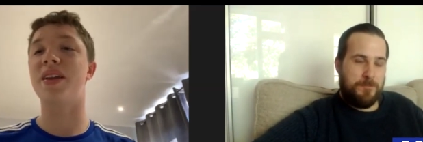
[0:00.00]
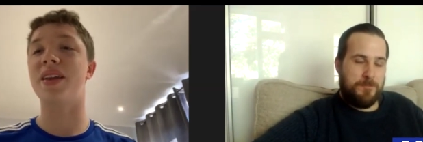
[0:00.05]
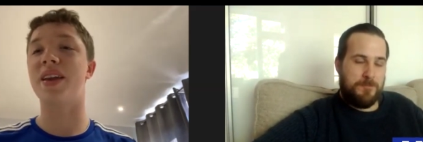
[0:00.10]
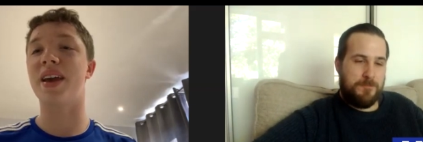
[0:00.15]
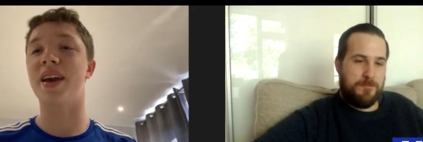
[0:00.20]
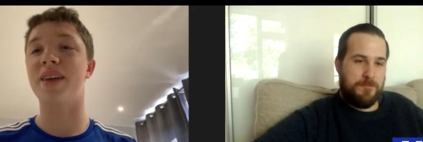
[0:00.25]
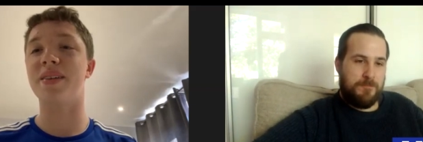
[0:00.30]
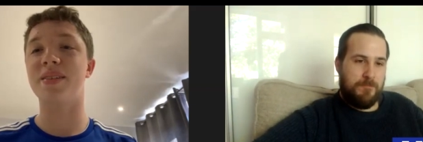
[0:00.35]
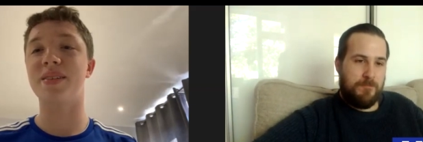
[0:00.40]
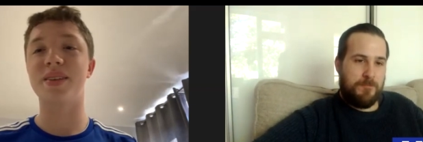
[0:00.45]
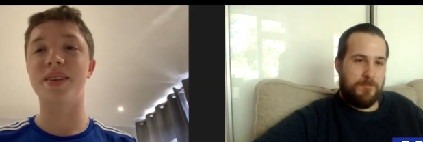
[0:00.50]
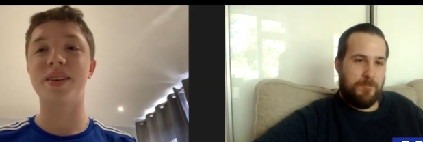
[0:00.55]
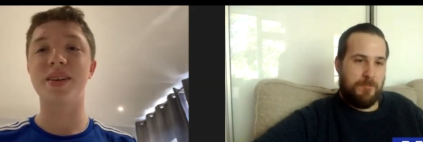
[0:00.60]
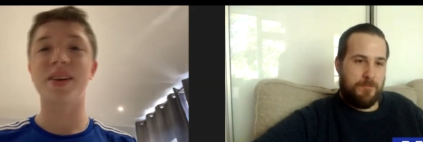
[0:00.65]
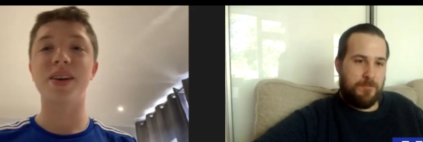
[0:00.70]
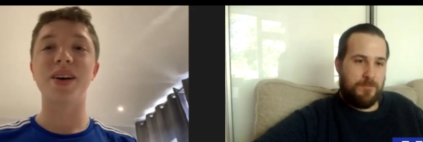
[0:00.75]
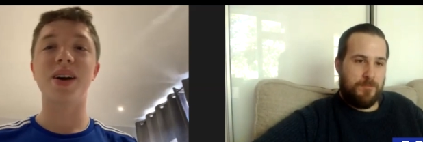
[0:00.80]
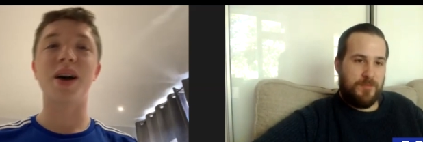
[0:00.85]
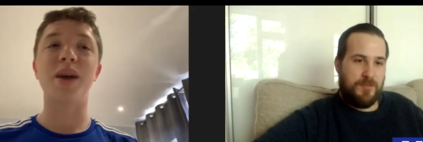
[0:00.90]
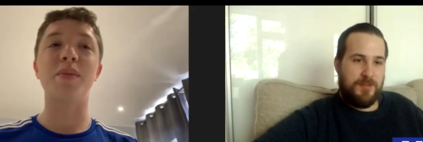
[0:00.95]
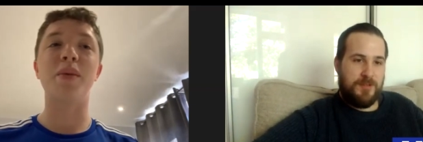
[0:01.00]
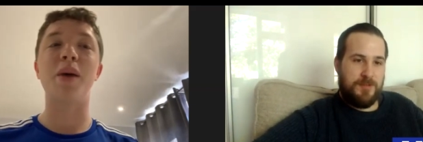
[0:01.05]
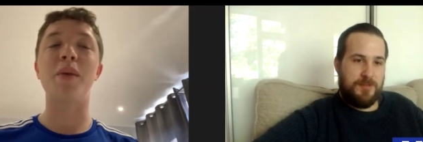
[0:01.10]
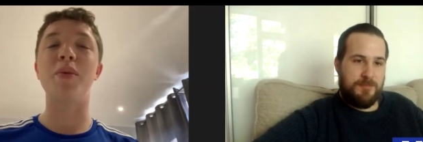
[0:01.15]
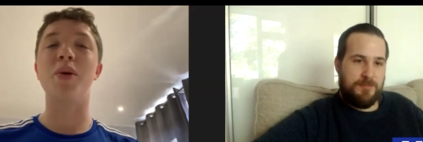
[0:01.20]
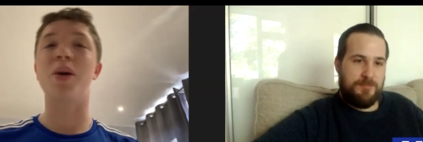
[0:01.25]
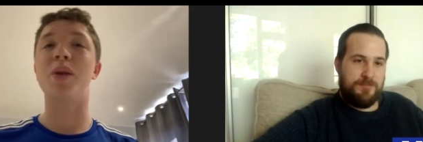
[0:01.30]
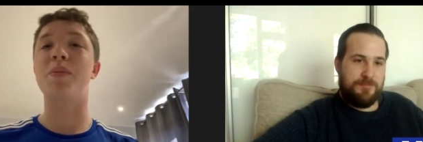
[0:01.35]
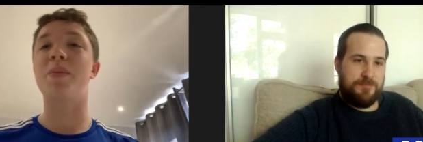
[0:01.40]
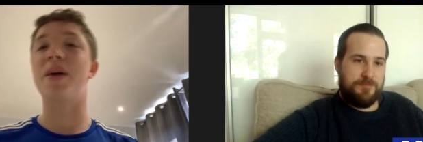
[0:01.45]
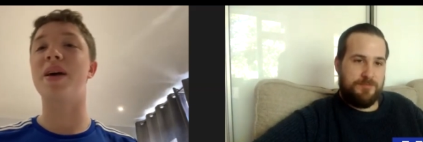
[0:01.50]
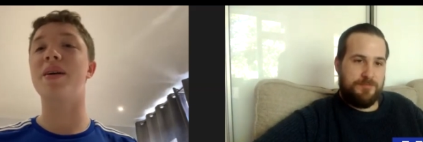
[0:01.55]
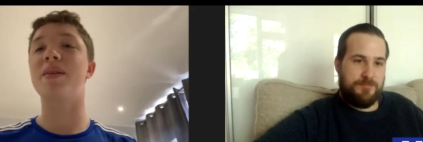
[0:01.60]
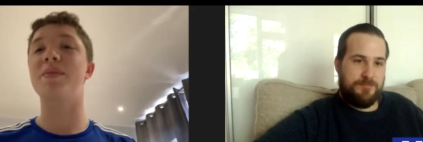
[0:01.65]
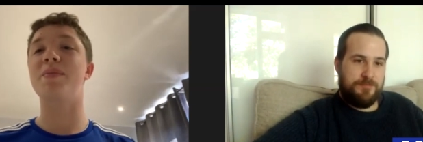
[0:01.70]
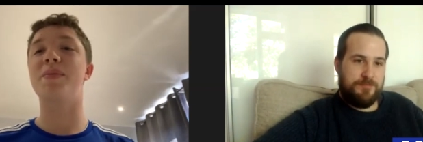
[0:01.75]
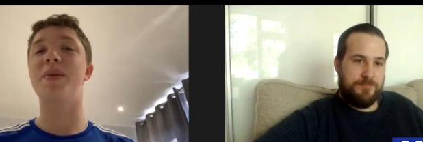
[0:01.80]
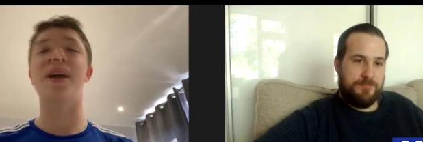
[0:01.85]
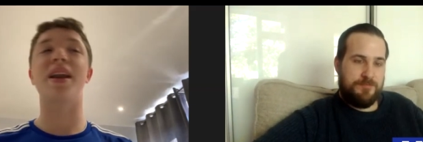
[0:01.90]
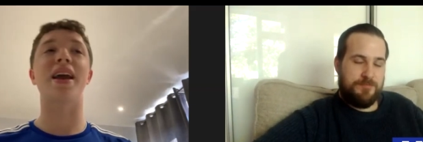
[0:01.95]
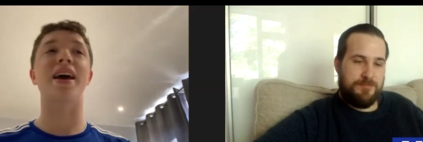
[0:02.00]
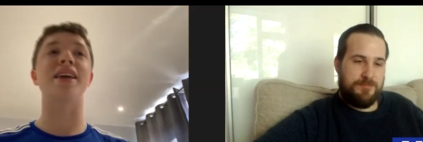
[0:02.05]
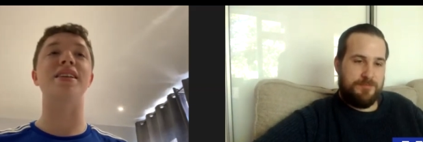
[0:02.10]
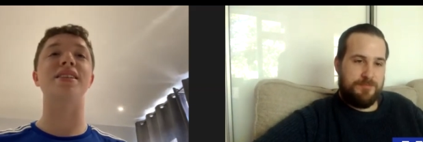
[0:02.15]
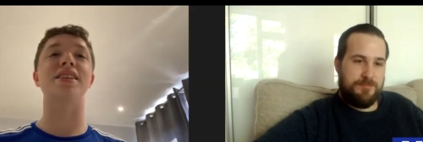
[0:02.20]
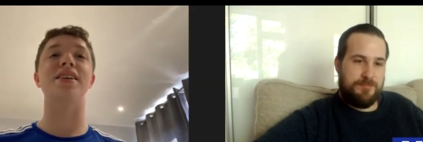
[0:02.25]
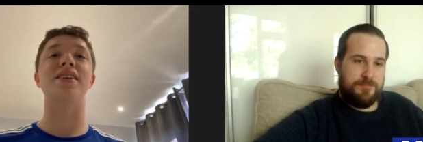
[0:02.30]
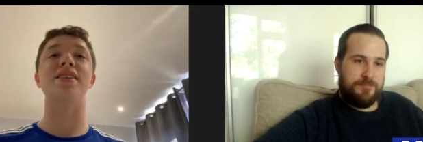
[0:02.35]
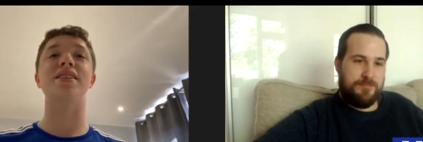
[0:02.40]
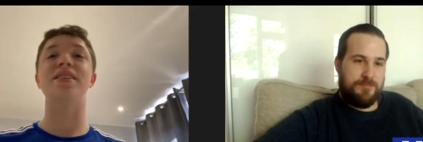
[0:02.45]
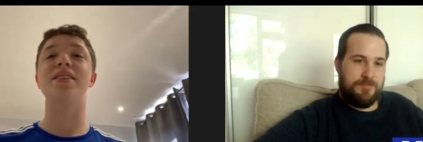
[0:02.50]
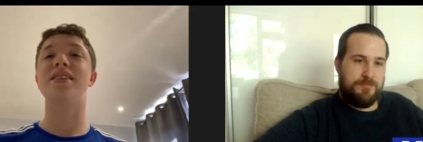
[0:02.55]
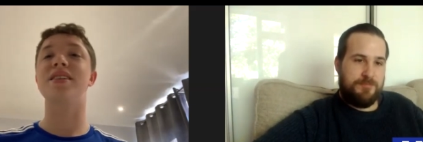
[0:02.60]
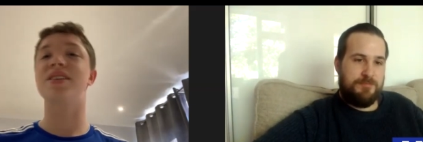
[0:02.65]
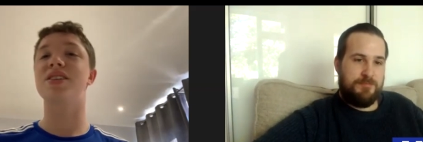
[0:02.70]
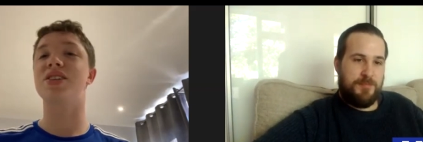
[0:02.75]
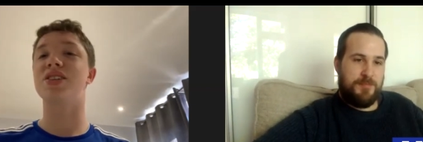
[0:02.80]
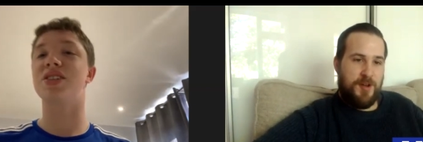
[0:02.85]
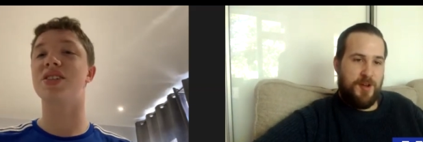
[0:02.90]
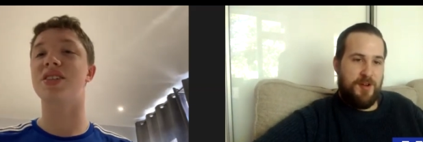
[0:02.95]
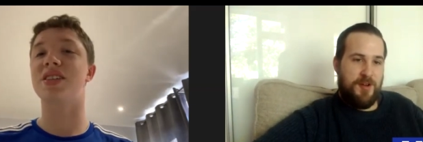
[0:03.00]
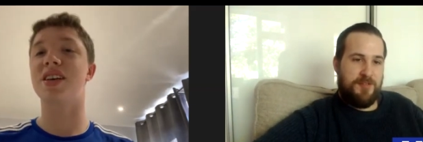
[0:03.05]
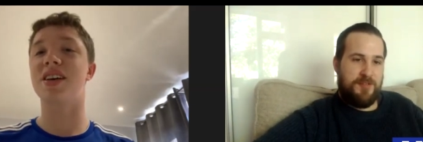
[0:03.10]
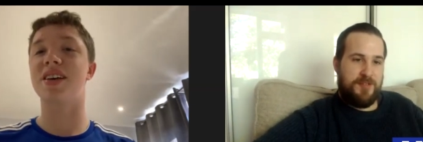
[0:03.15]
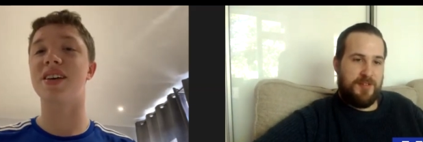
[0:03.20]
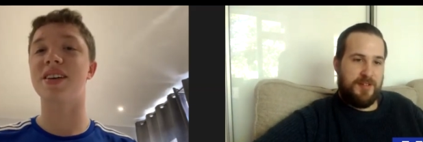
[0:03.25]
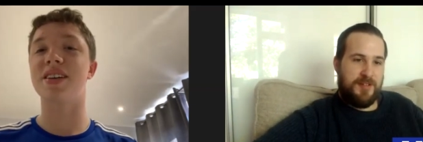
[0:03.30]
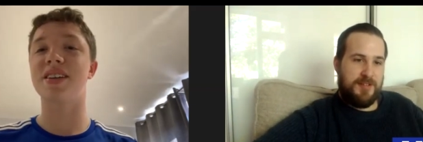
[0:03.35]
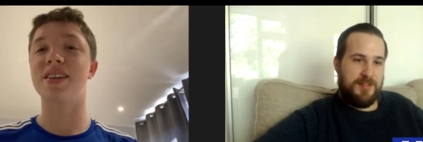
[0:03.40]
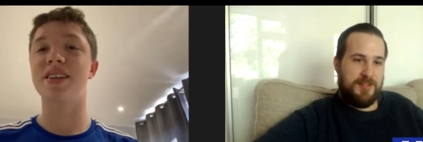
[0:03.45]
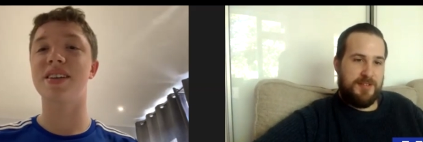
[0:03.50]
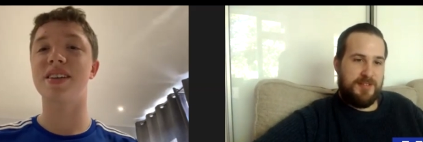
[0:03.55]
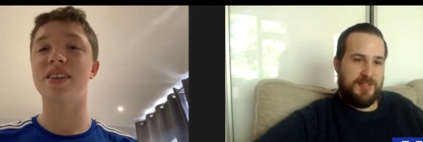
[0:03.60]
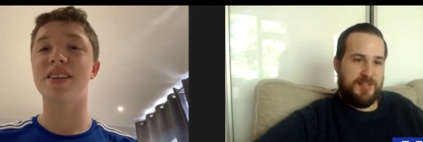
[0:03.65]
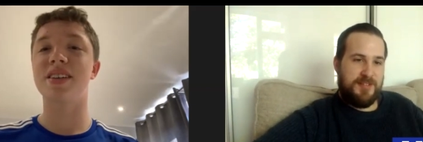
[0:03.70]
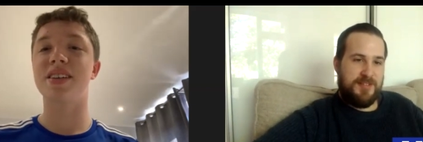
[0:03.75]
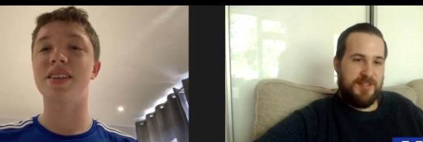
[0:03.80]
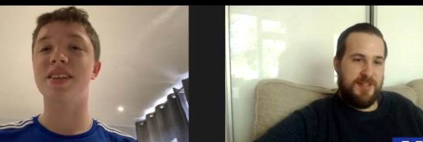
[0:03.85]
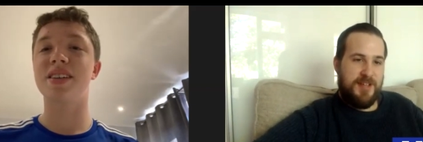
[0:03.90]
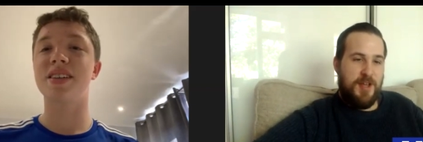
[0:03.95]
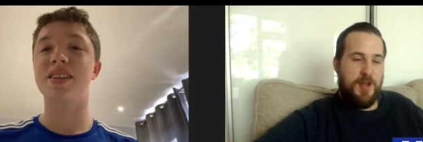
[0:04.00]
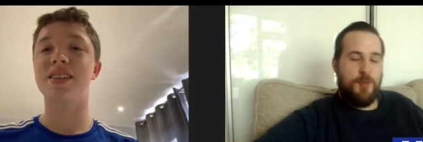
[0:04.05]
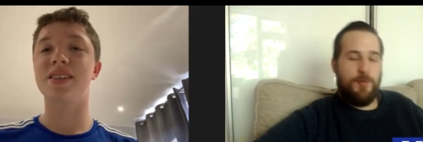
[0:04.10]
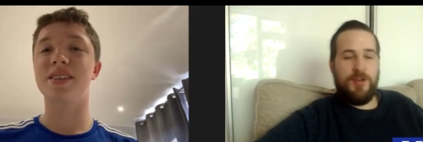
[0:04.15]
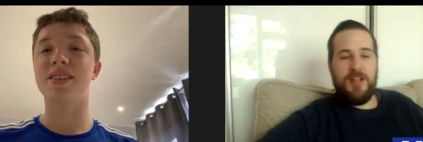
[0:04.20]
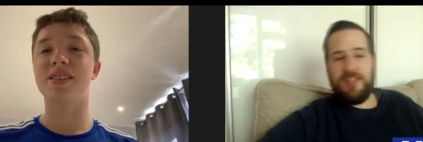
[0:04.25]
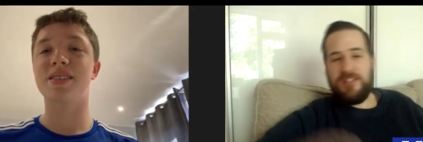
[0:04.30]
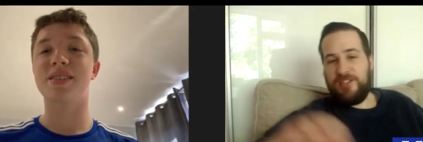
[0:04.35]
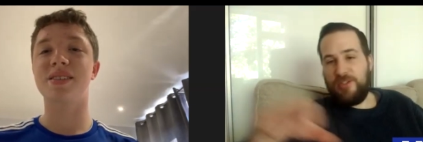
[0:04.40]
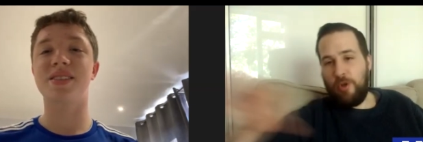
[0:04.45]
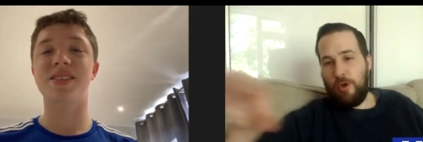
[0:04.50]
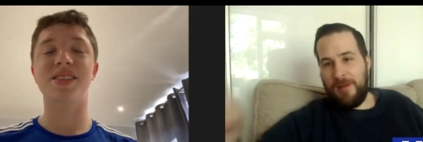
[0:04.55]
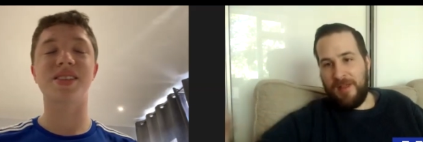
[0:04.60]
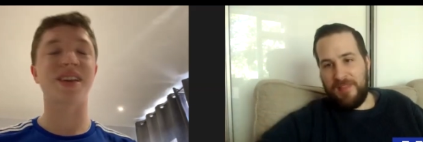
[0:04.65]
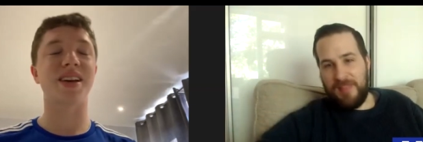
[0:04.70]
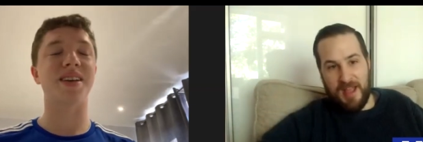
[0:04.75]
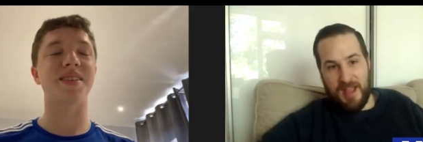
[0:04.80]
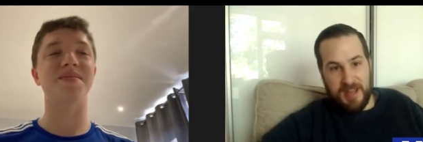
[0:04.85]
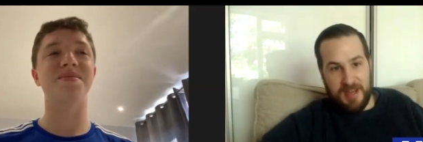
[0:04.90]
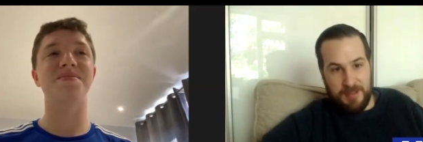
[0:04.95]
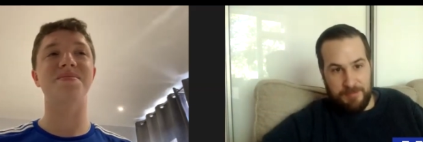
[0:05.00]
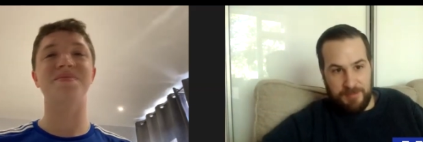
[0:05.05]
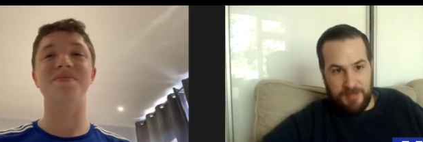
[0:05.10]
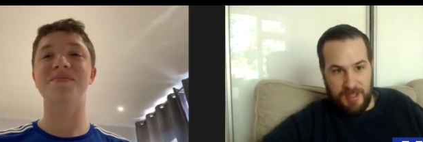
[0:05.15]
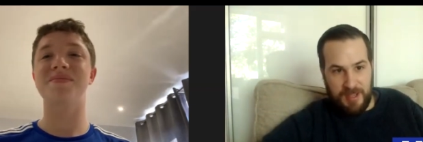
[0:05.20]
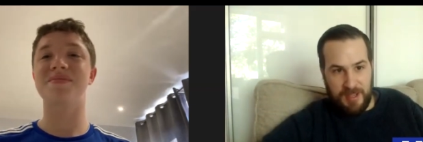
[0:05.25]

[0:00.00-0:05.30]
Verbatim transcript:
Speaker 1: yeah, I might be on a bit bit later just to.
Speaker 2: Well, let's talk about that in,